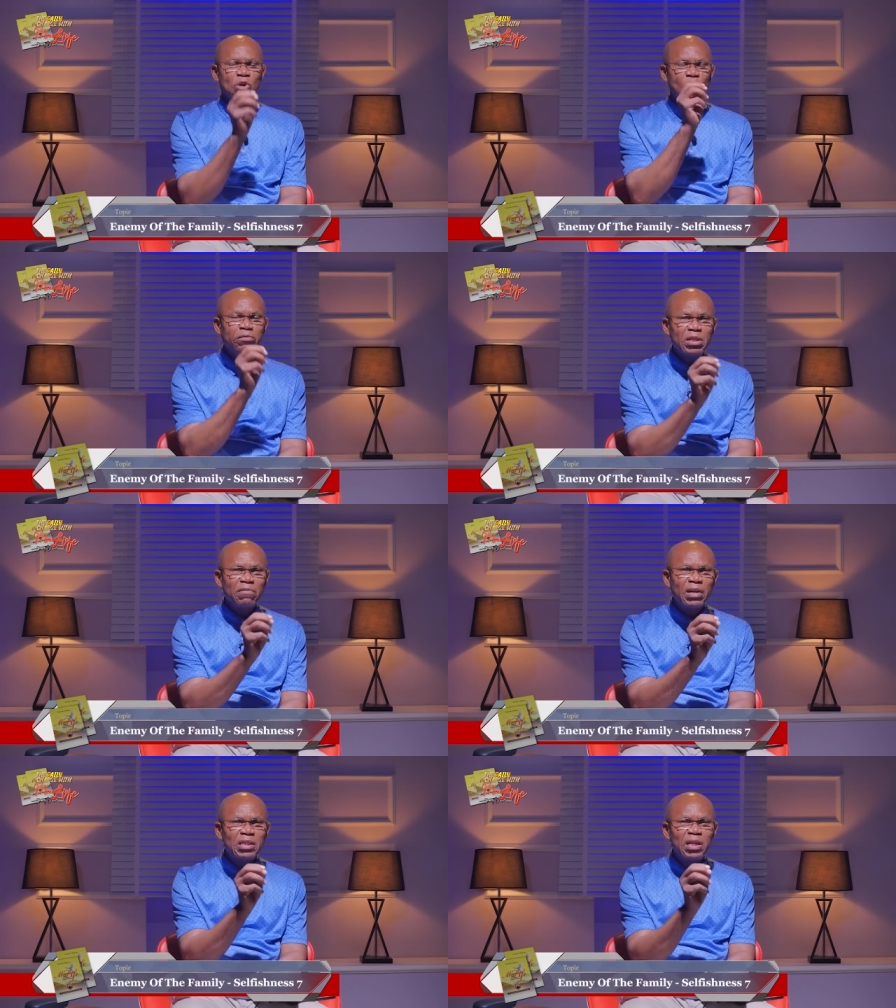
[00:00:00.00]
of
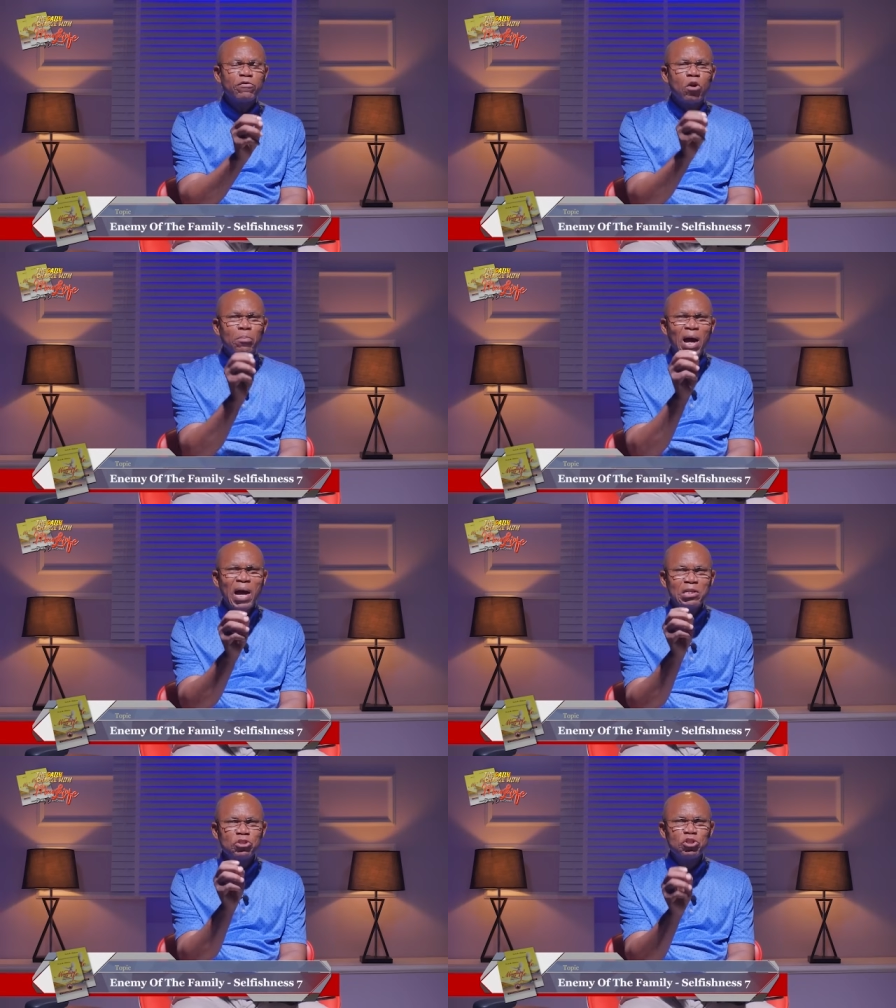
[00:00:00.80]
delivering them from
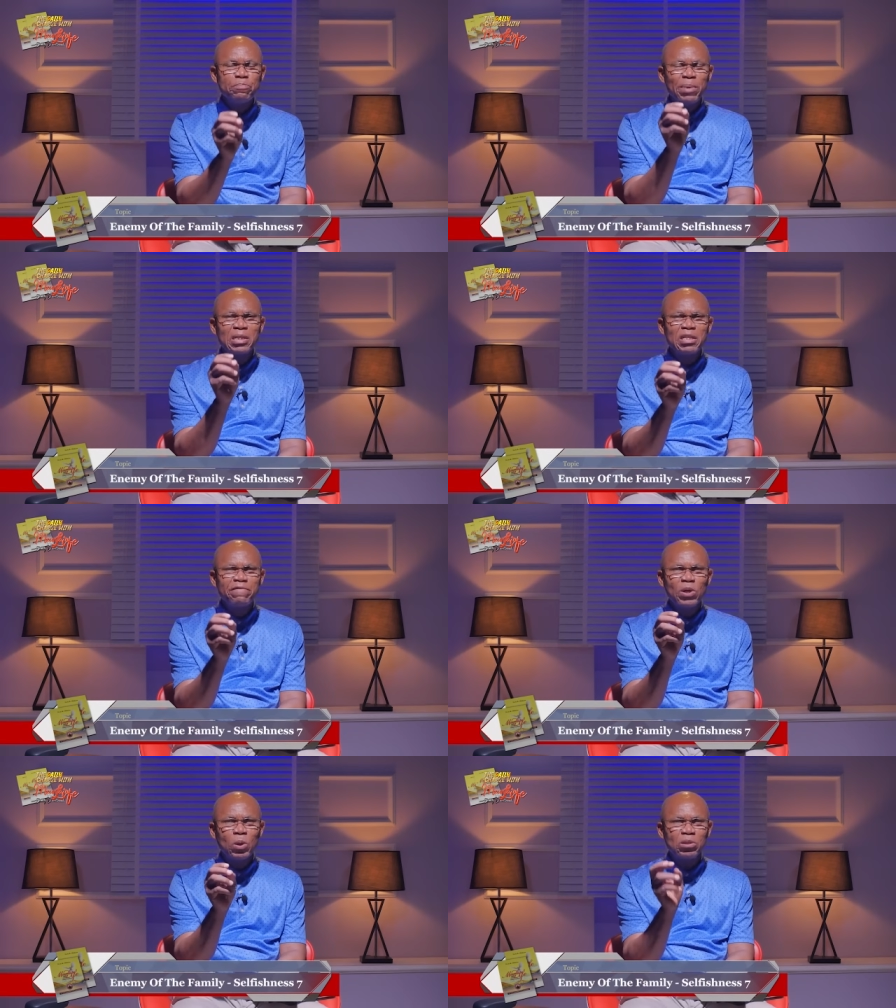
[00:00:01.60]
hardship and
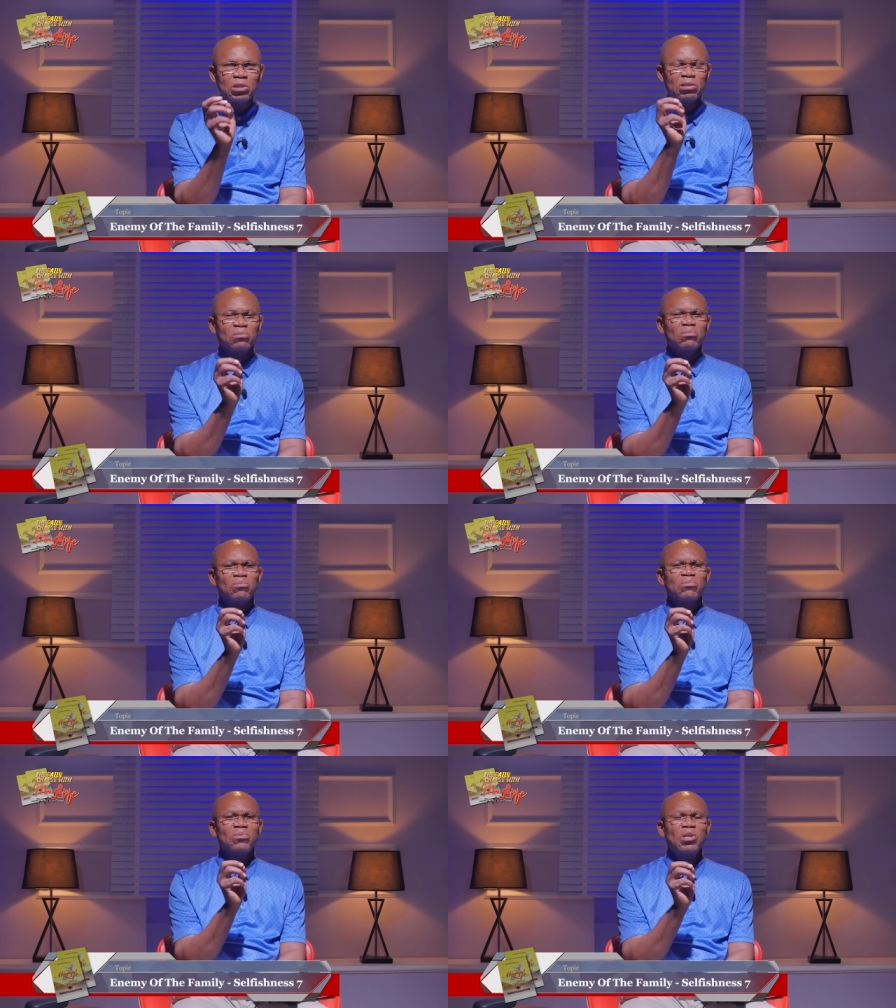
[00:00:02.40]
difficulty,
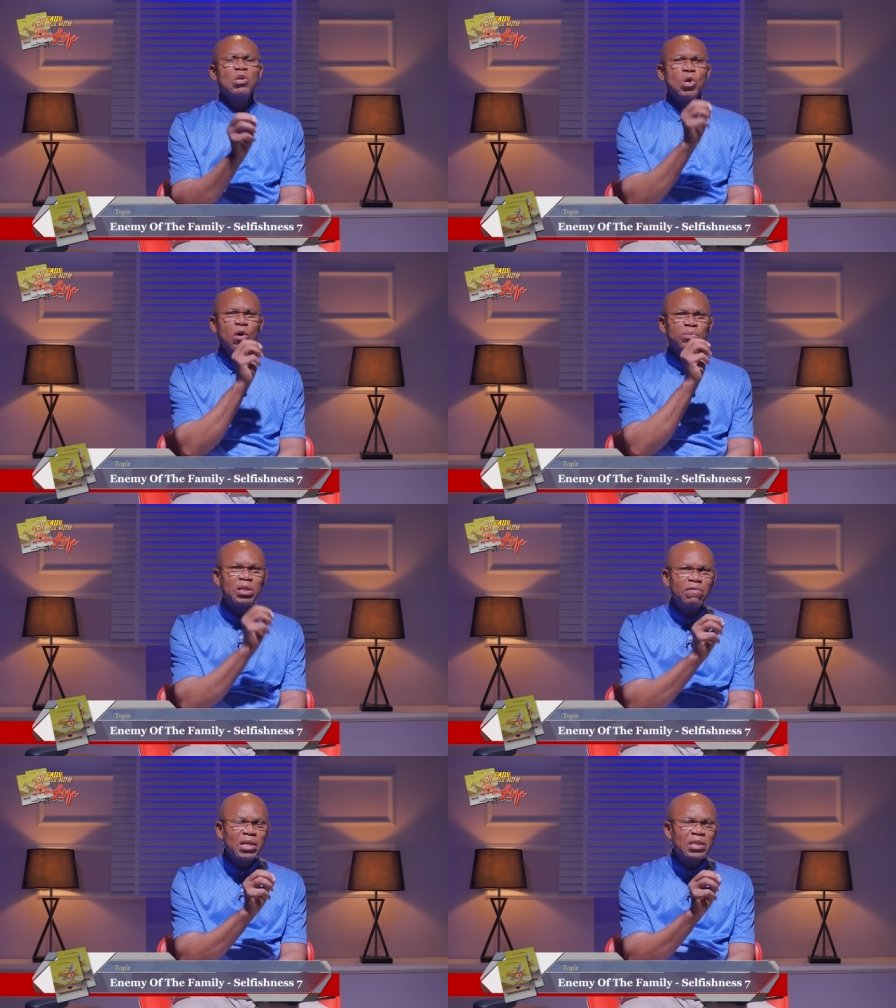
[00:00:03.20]
of
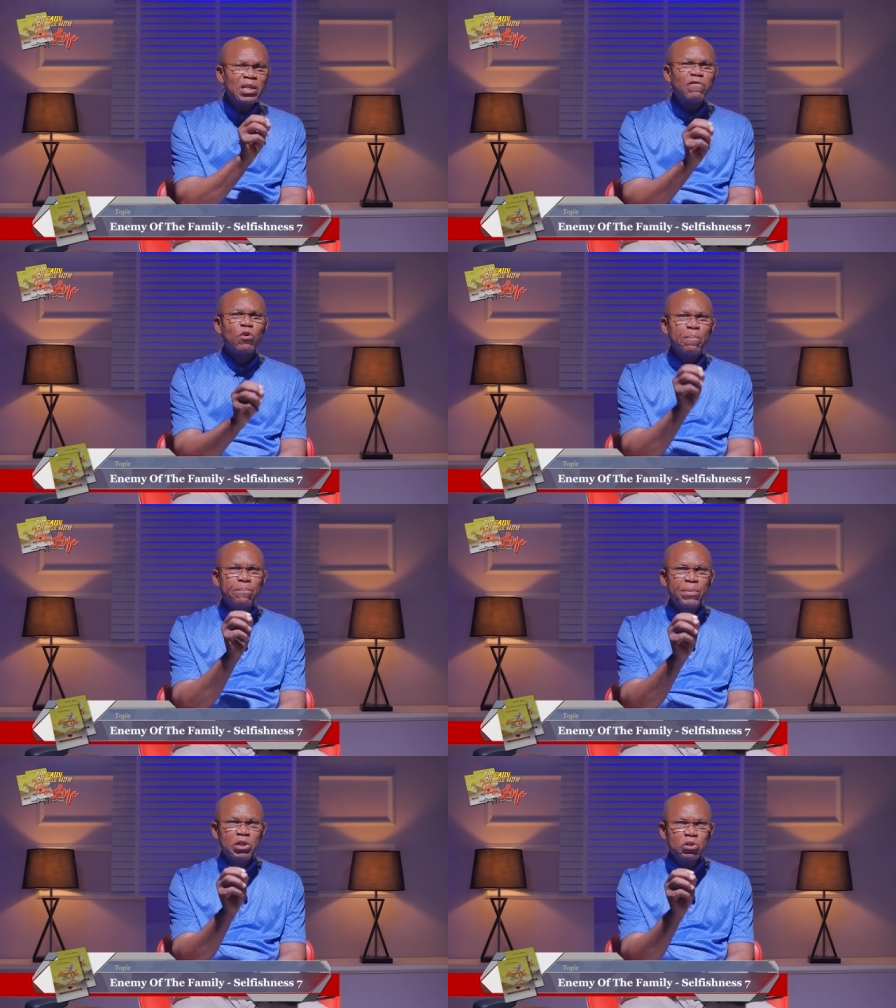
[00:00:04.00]
delivering them from
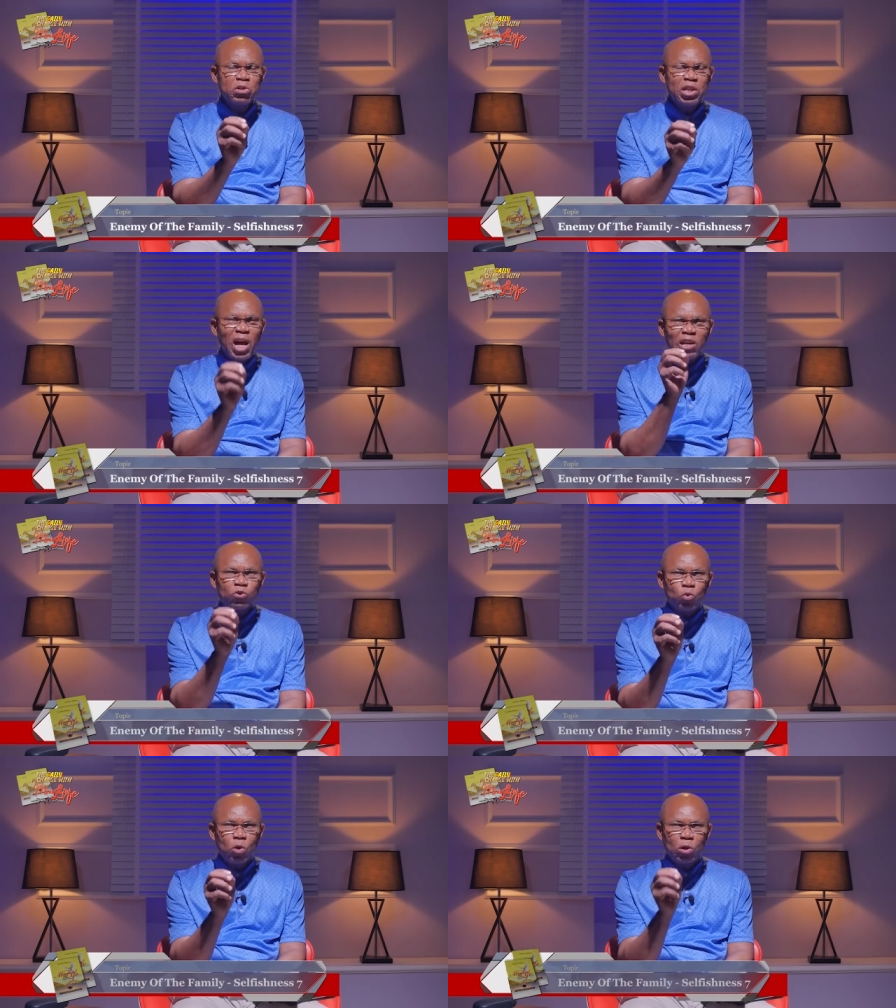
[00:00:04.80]
penury and
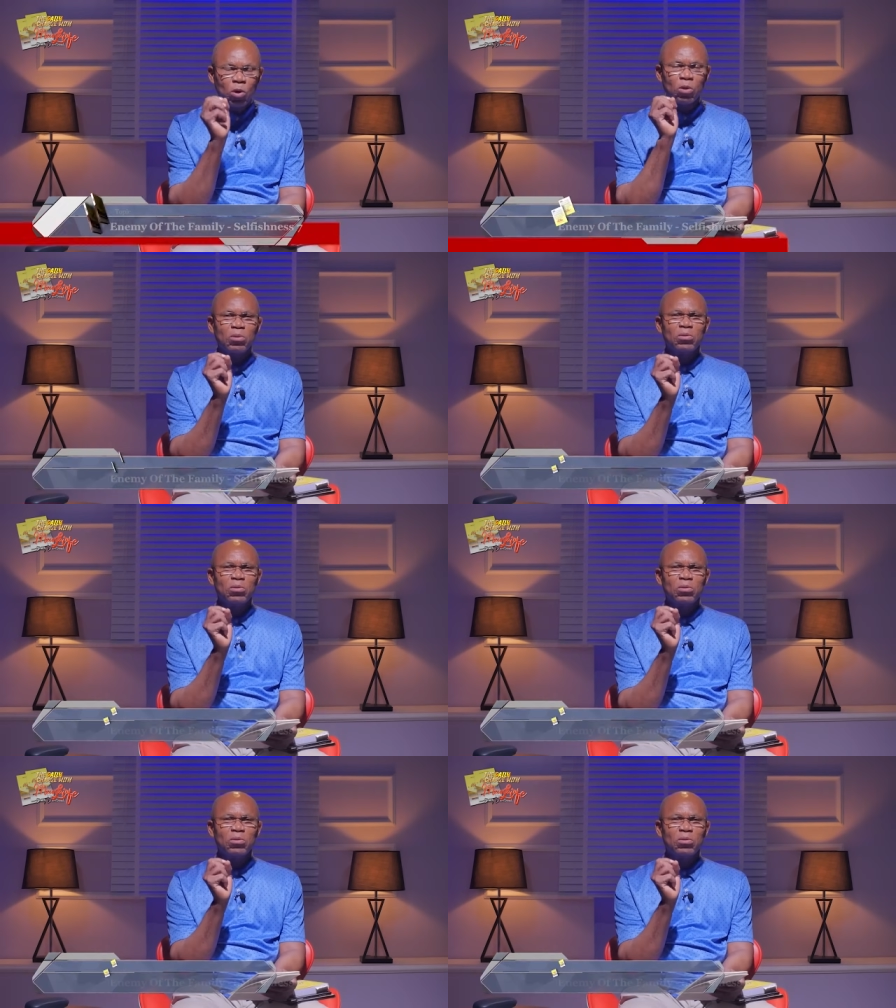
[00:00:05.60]
squalor.